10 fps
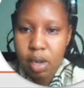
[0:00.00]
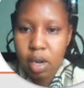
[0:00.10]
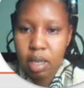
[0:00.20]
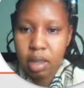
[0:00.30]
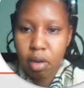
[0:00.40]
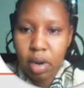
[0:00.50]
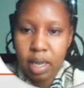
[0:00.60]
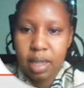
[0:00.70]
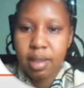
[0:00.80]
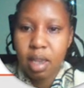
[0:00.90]
let's look at
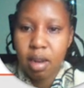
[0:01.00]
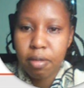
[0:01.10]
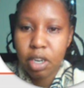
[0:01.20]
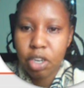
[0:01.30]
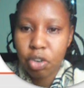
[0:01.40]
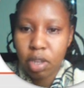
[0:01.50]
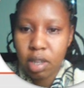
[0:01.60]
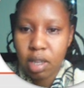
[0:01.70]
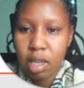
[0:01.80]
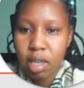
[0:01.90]
the cell
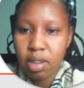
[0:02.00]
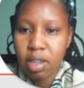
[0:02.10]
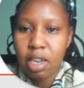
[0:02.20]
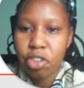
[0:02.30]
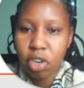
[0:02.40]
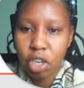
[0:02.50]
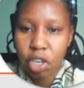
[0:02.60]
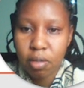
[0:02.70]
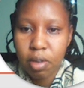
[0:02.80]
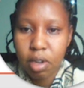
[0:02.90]
functions, cell
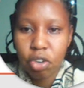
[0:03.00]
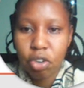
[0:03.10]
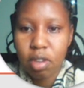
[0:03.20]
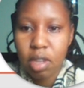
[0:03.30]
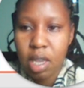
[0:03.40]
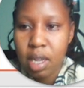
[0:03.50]
structure functions.